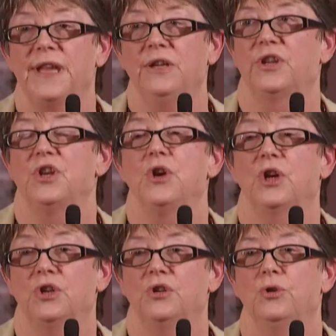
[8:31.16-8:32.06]
things that you
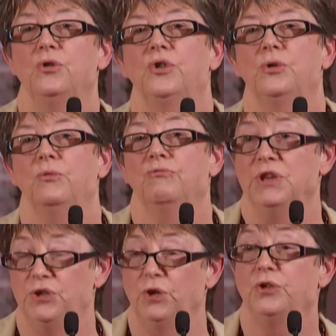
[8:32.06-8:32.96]
can do to
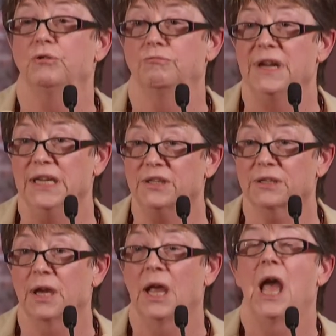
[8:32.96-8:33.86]
reduce your
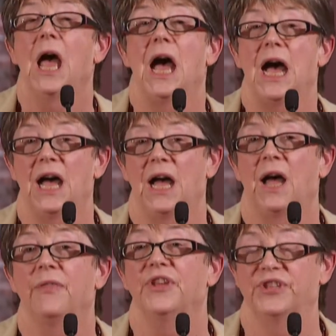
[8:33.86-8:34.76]
risk
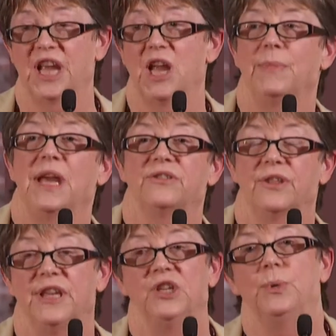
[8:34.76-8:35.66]
are the same as the
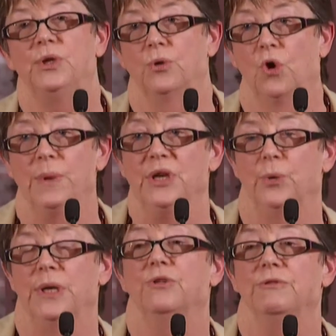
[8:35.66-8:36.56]
things we should all be
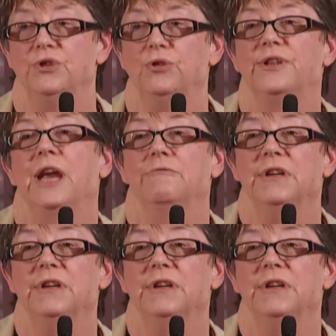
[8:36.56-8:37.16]
doing to reduce our